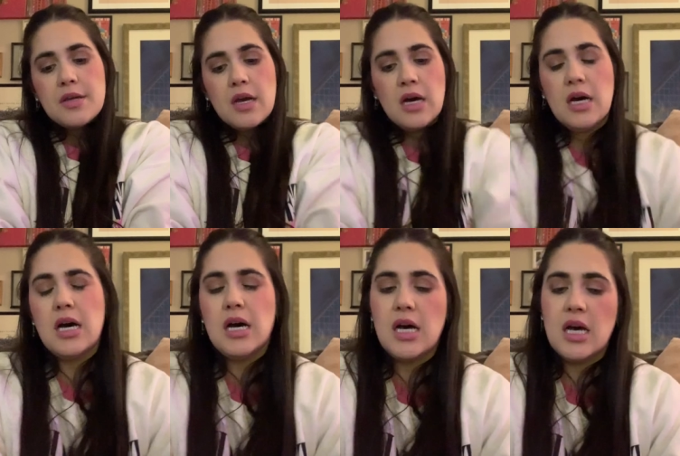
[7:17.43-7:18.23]

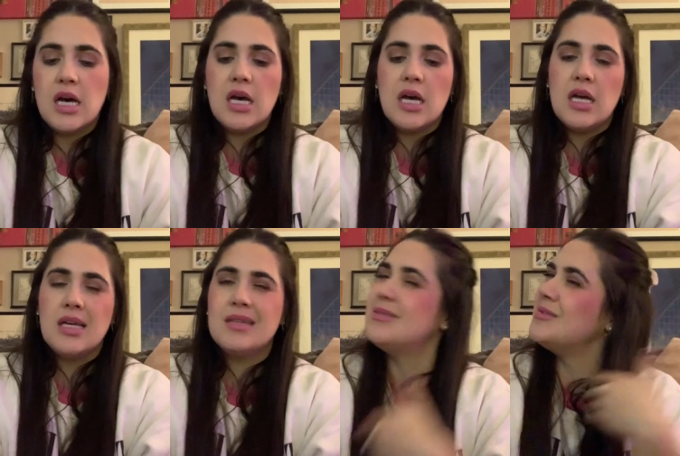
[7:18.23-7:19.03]

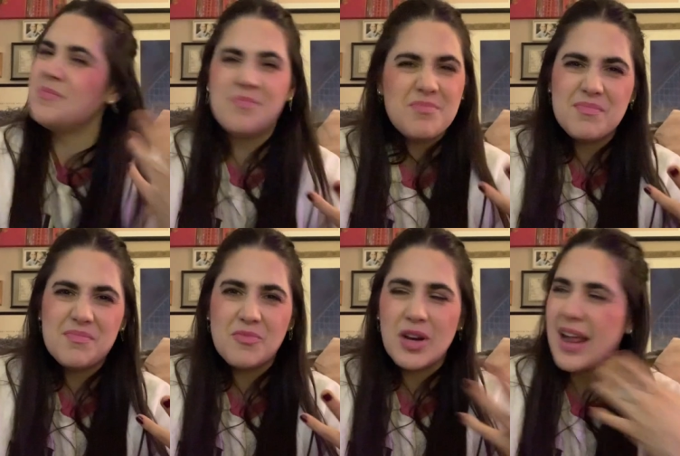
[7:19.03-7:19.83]
uh,
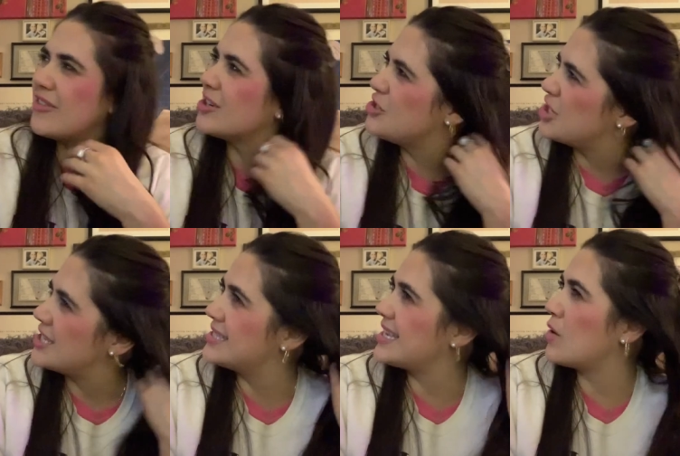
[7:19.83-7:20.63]
whatever,
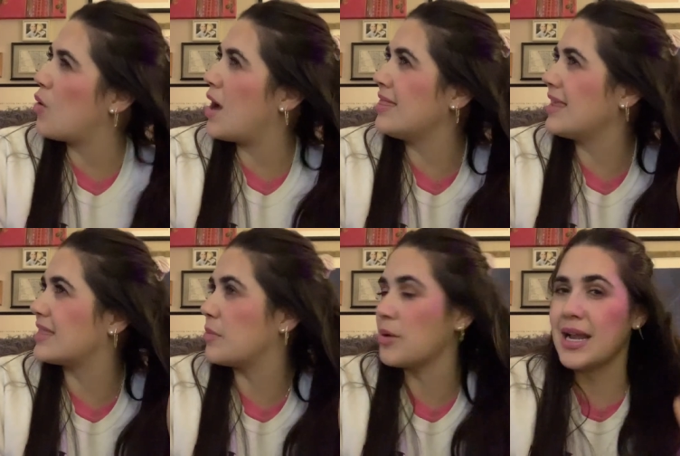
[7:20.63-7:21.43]
ginseng one, like
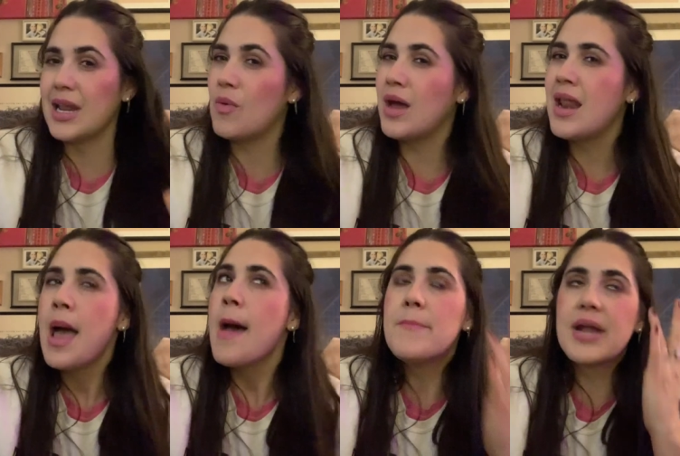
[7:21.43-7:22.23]
the brightening one,
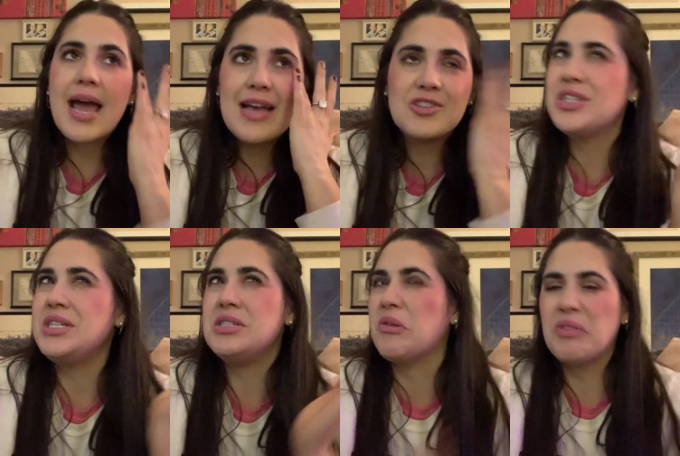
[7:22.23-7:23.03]
but I actually
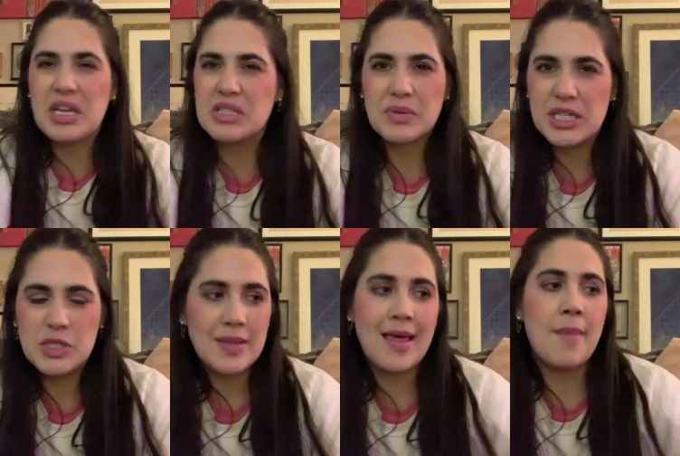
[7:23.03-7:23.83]
don't think it's really
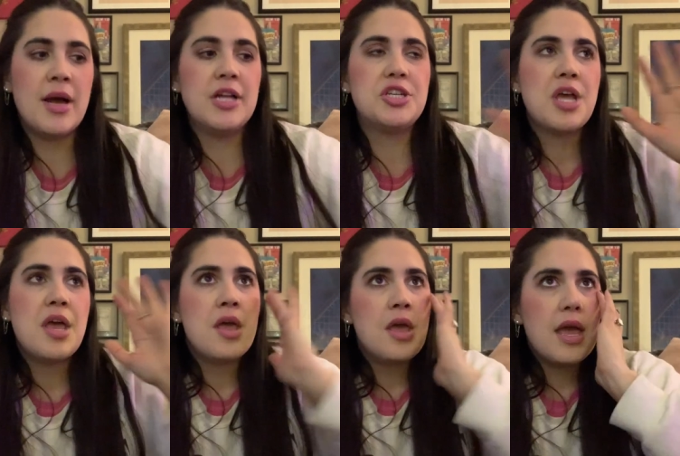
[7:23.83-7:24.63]
doing that much
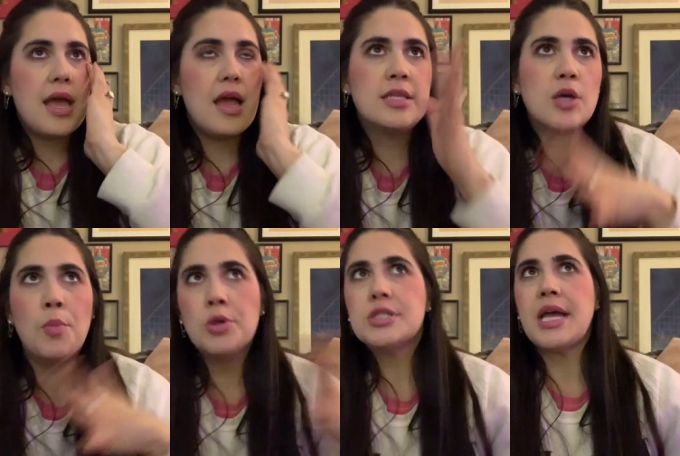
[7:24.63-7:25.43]
it's
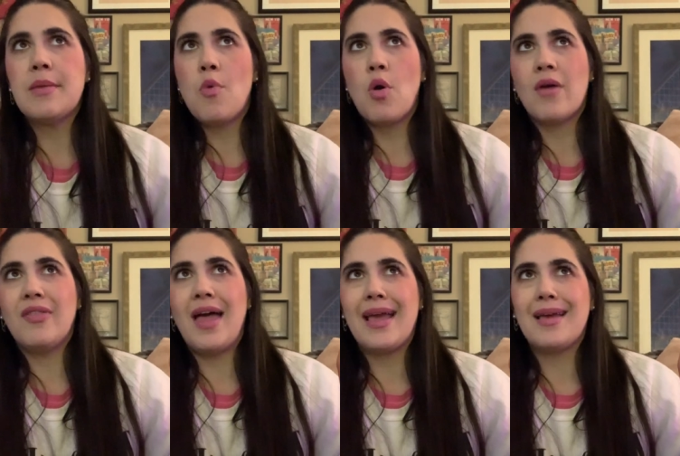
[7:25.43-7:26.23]
almost like more of
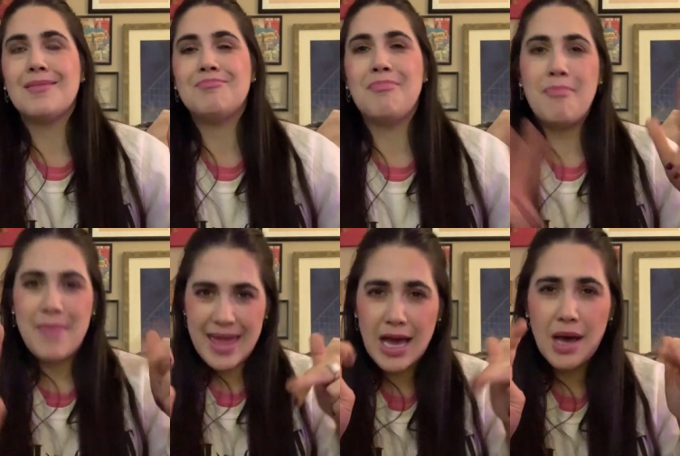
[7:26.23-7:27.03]
like
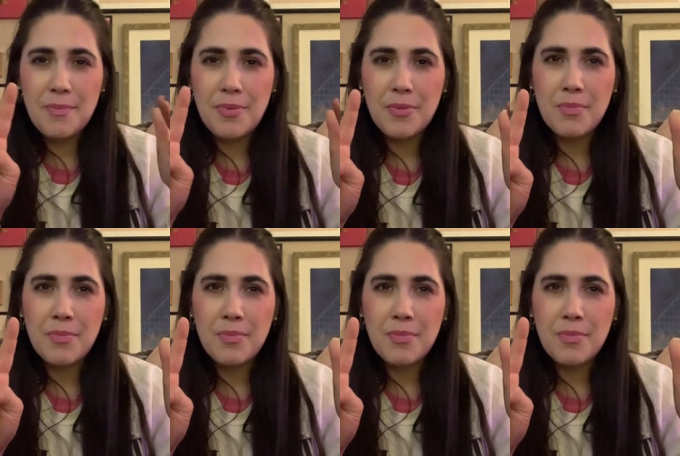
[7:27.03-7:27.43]
makeup